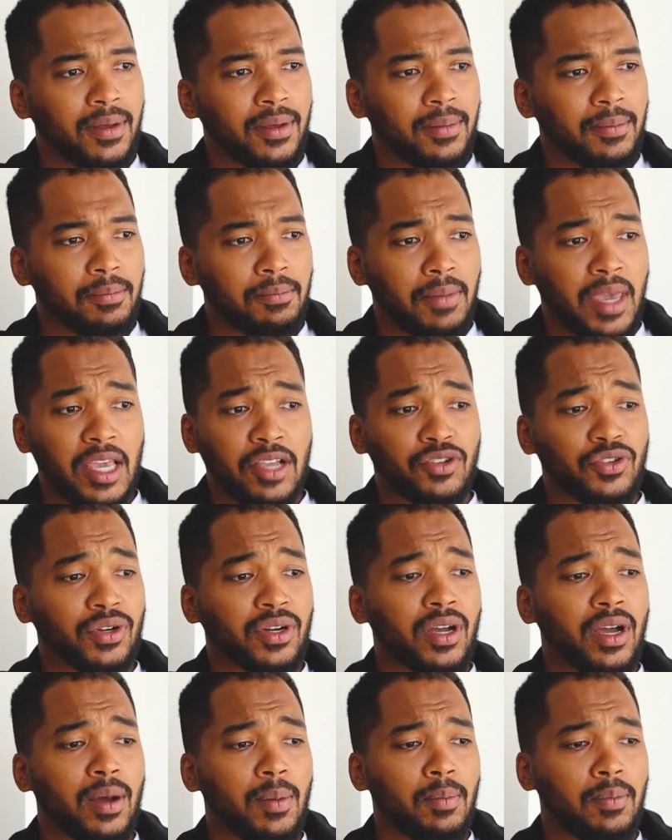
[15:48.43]
major
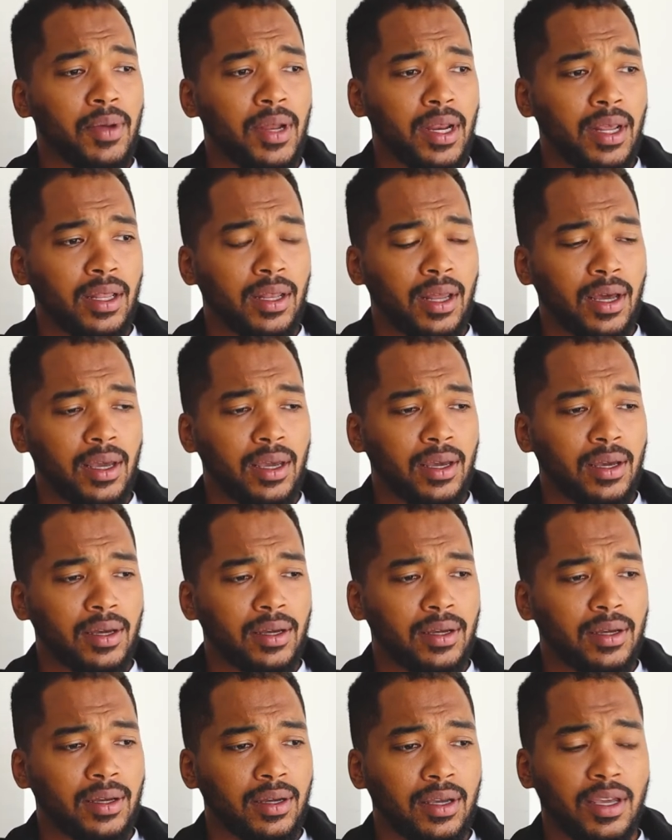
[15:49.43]
company like
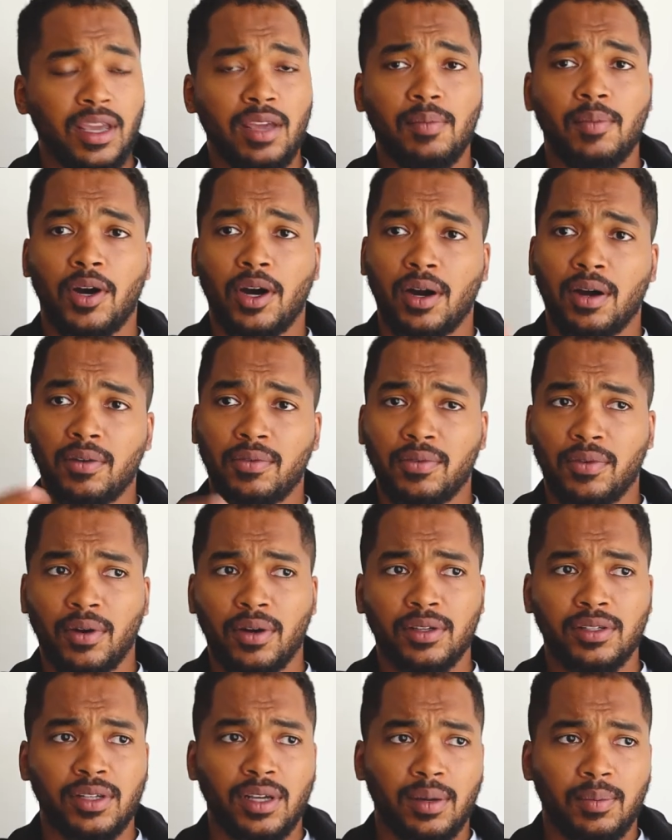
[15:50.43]
Emar, for
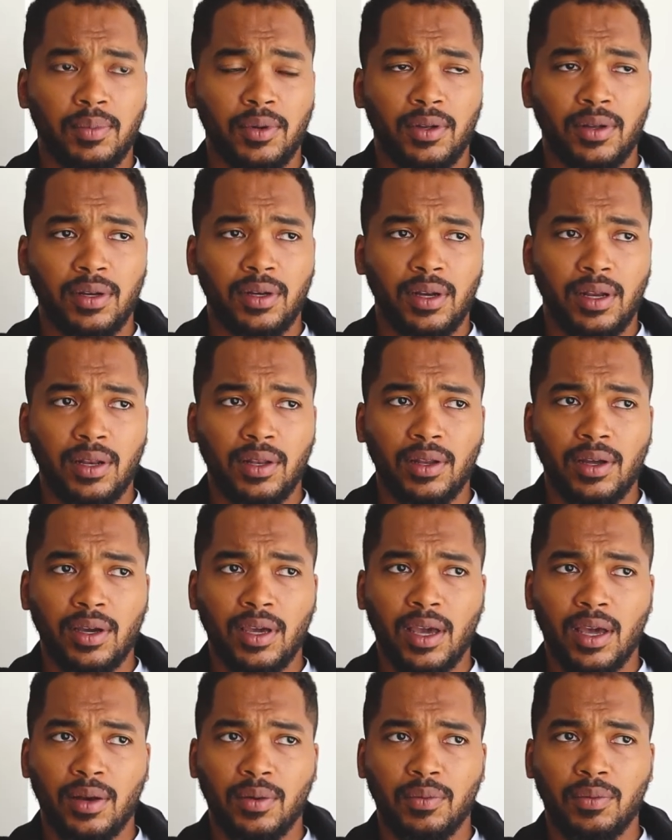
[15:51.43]
example, and look
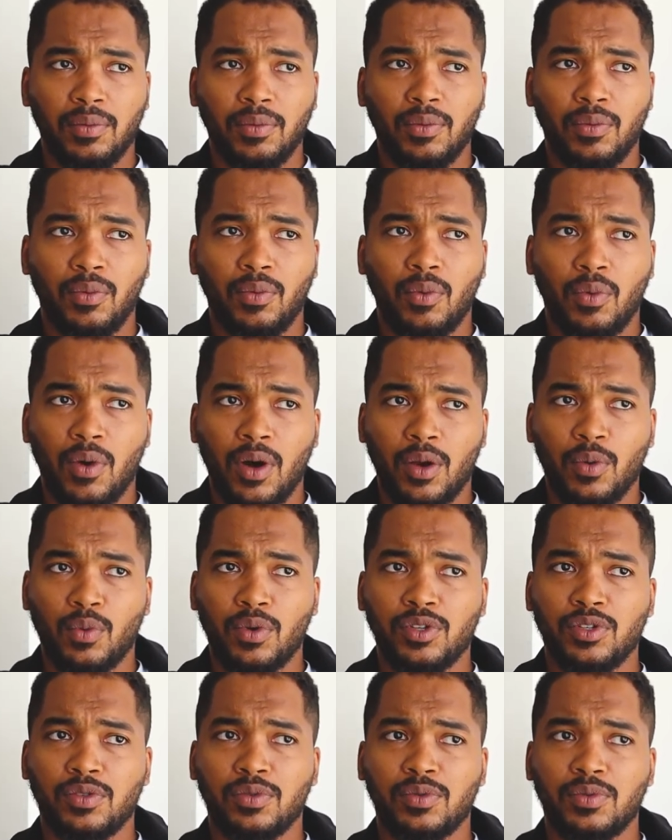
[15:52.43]
at what
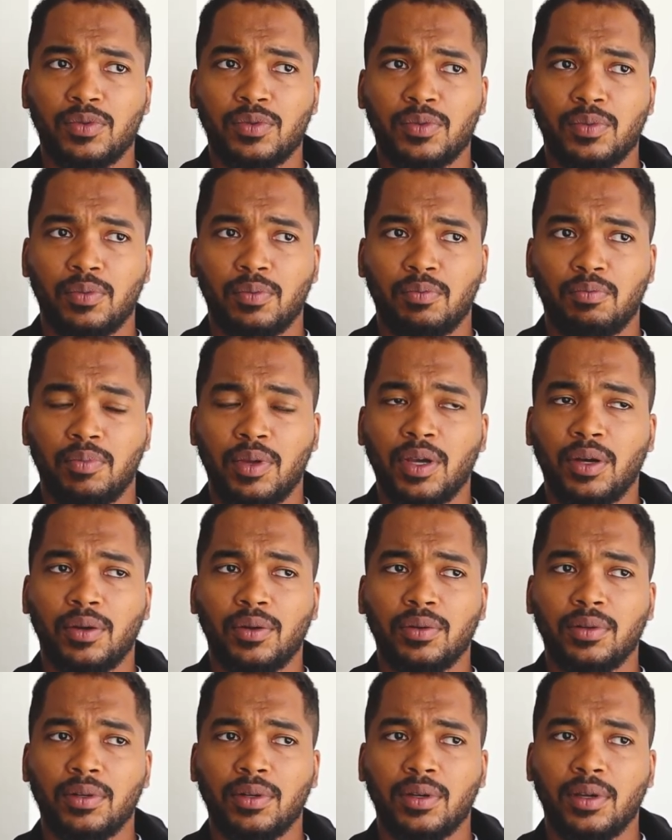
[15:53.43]
was
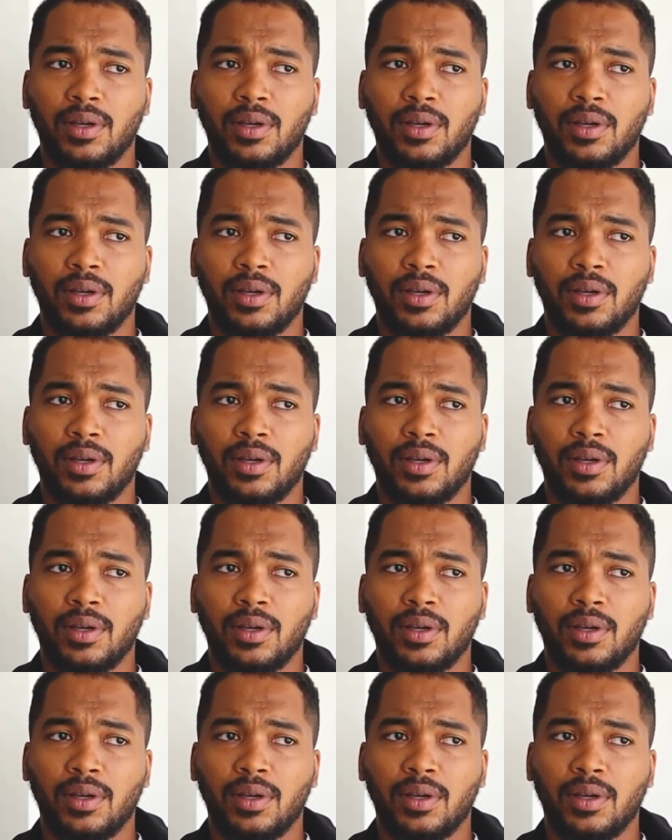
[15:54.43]
built,